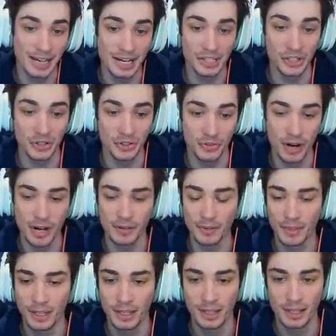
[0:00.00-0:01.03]
of catches, right?
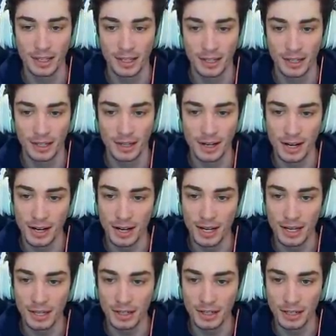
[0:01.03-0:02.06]

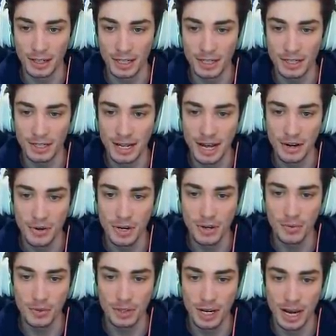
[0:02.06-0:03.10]
Uh, and he's not who
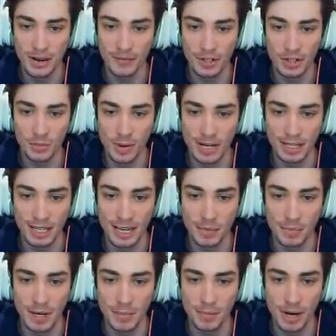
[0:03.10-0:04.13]
you would kind of expect to
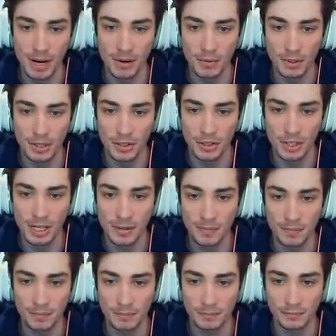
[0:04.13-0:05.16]
get beat by with this
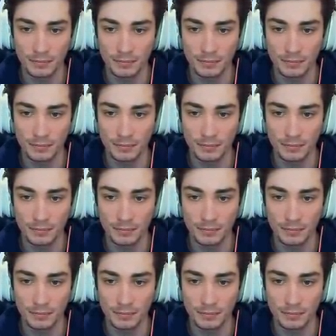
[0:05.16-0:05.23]
team.